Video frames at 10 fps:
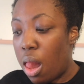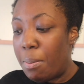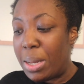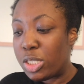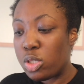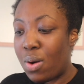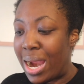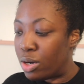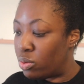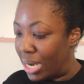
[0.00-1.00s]
make sure
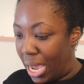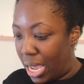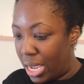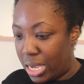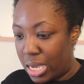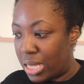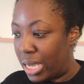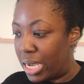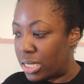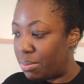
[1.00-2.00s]
I don't die in the
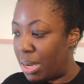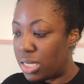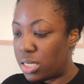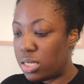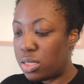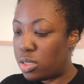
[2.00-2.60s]
hands of medicine.